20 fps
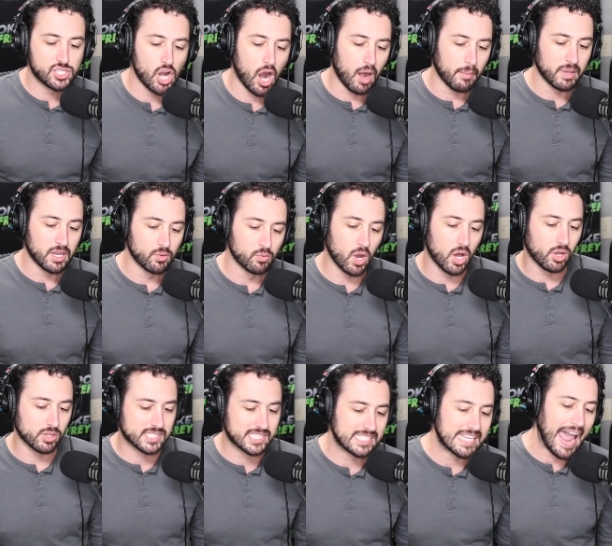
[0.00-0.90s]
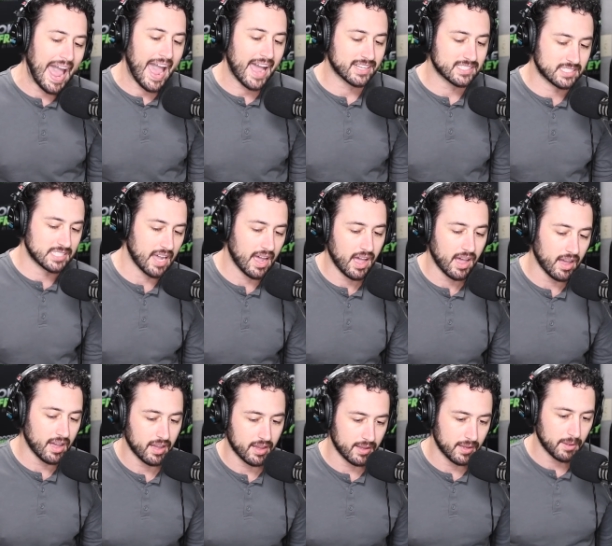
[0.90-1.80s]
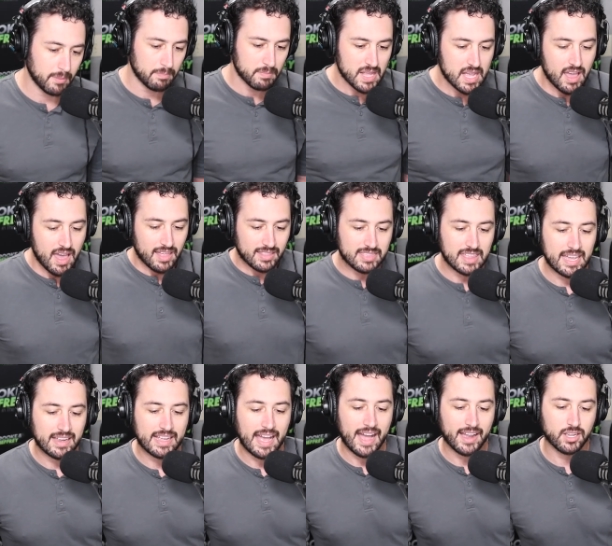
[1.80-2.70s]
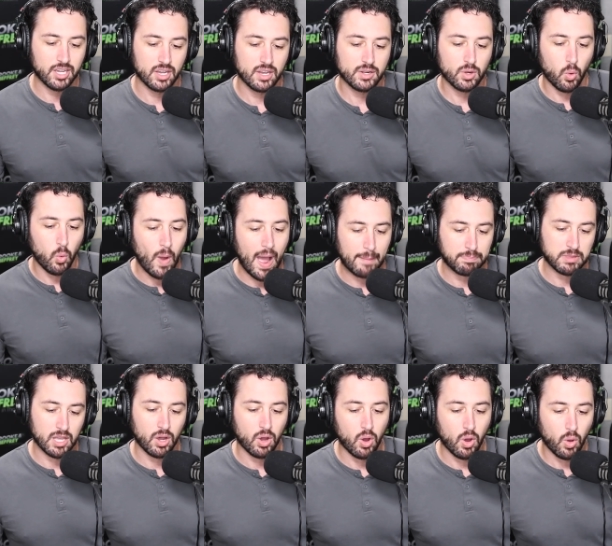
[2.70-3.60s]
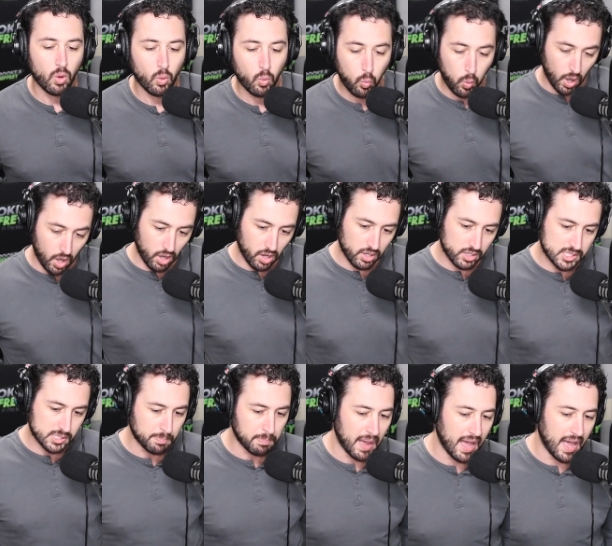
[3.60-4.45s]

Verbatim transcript: Charmin rolls stacked up. Think I could wipe the whole world's